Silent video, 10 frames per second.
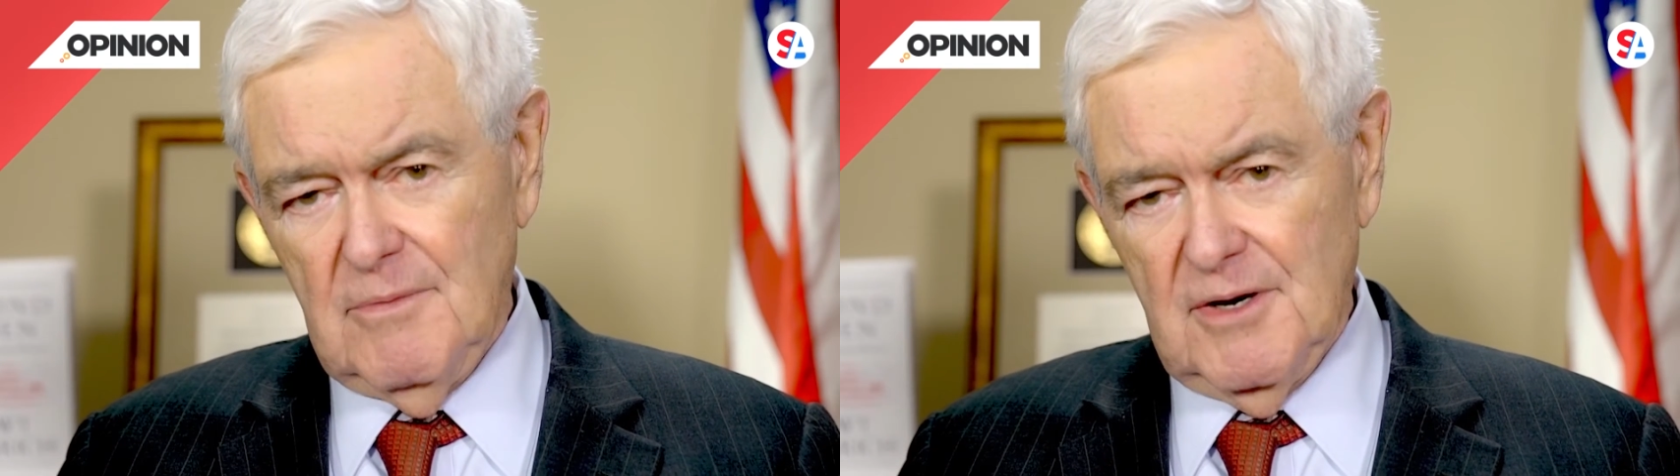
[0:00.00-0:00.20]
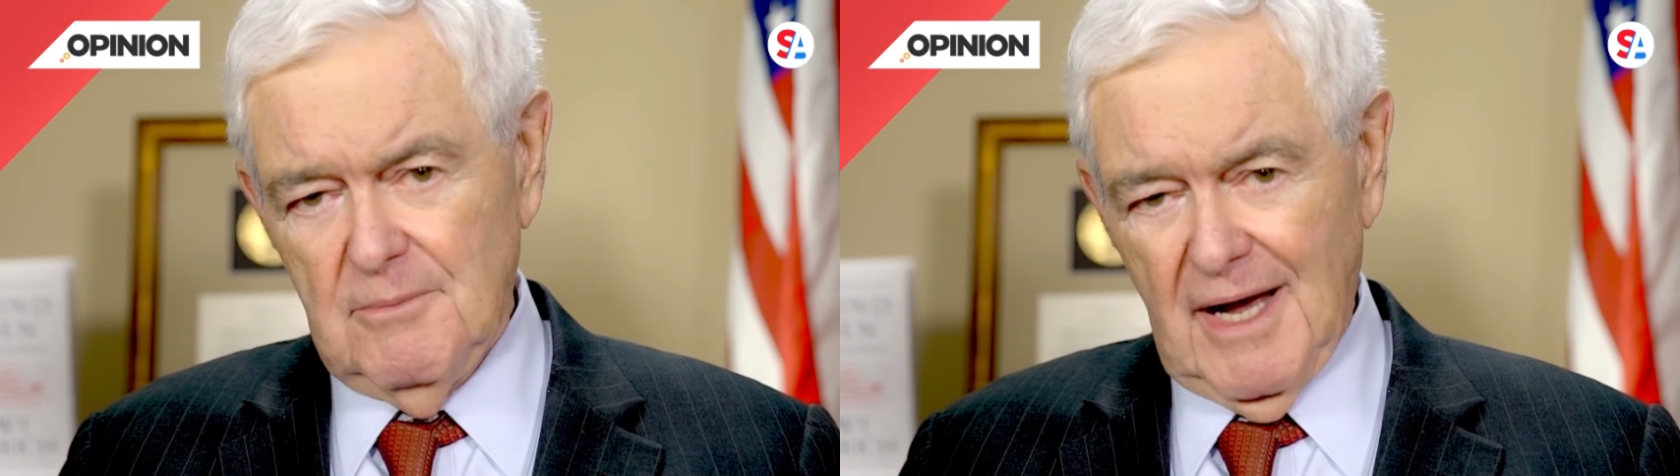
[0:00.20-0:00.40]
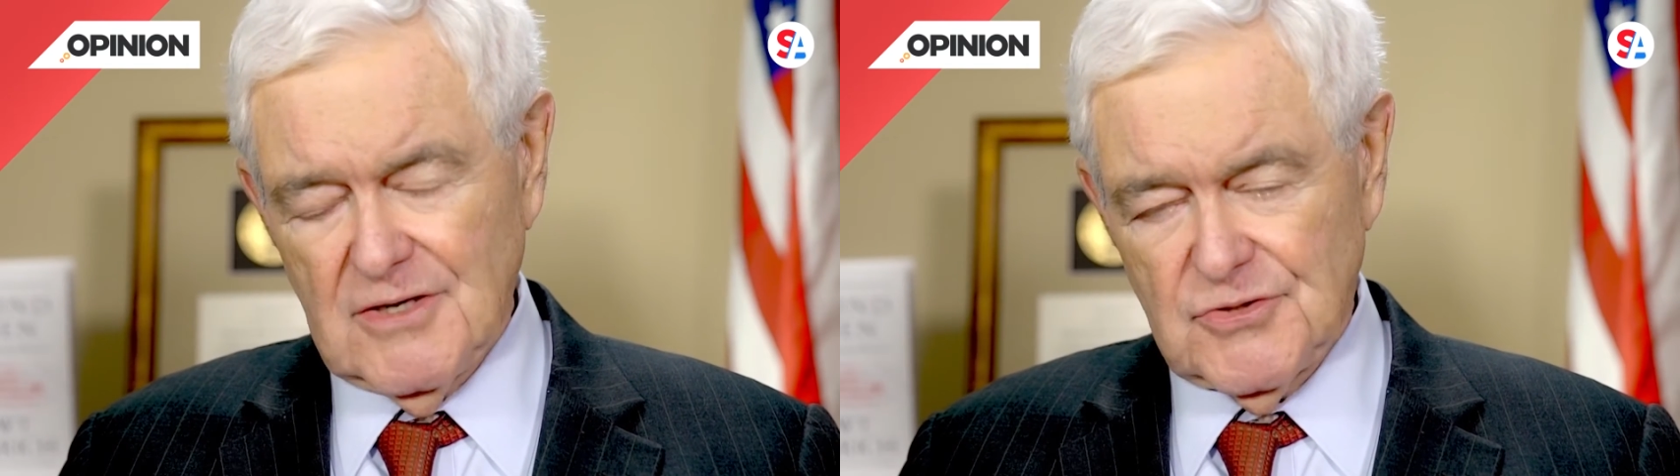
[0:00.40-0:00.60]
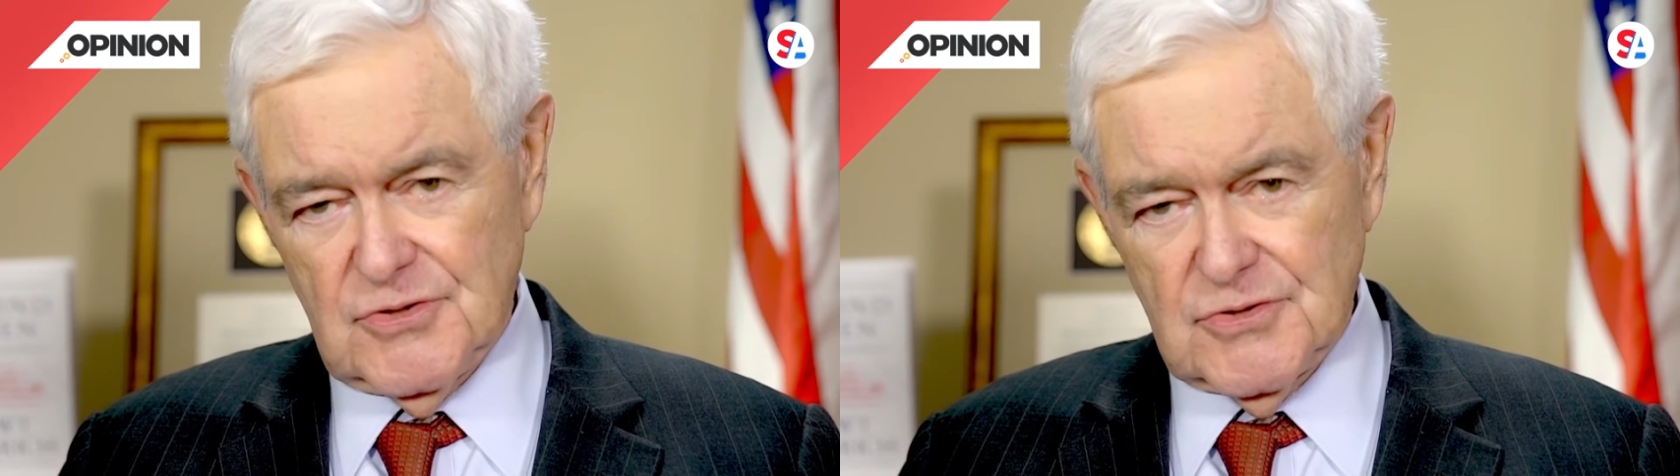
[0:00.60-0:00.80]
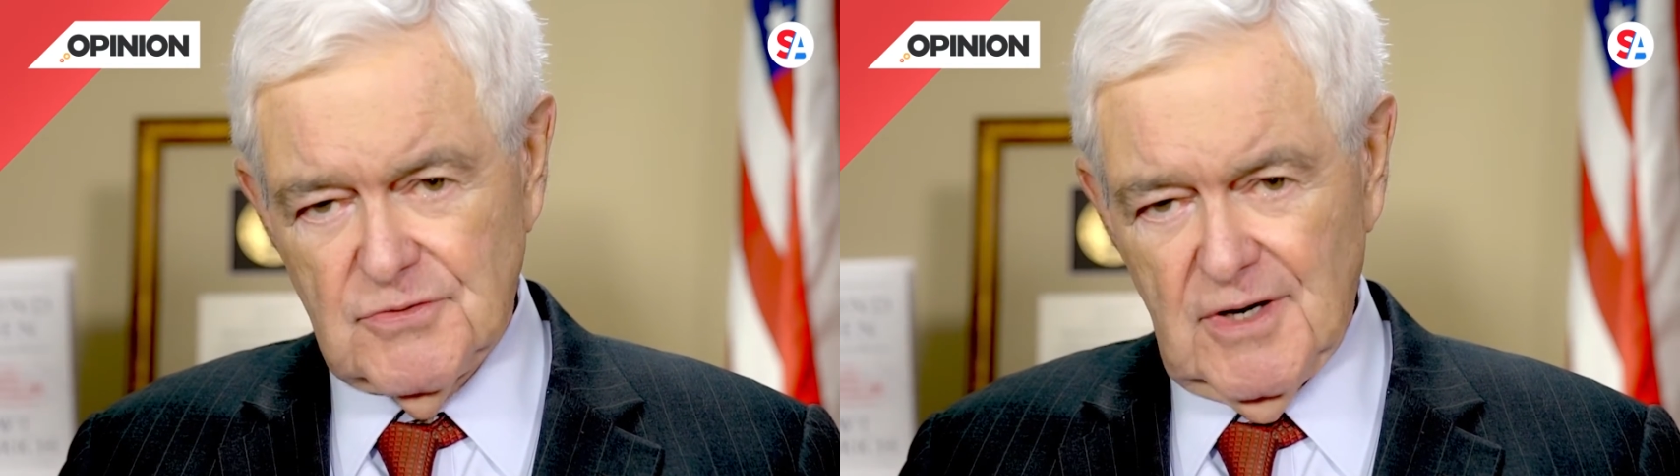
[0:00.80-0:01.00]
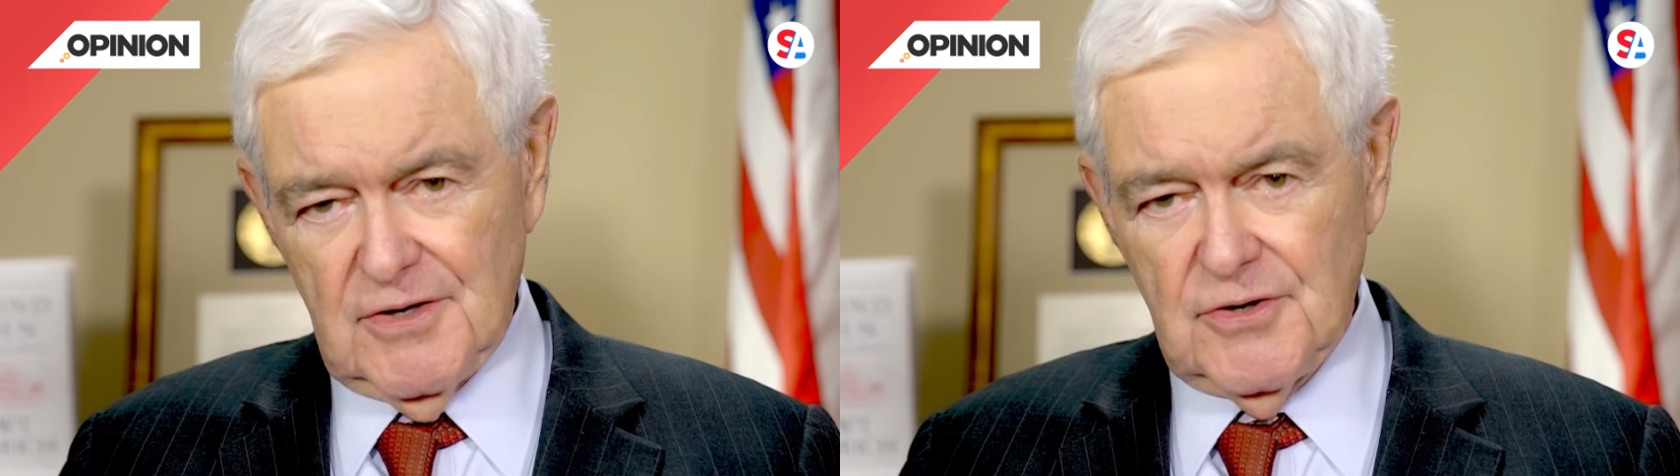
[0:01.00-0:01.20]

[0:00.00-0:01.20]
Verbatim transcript: been ambassadors throughout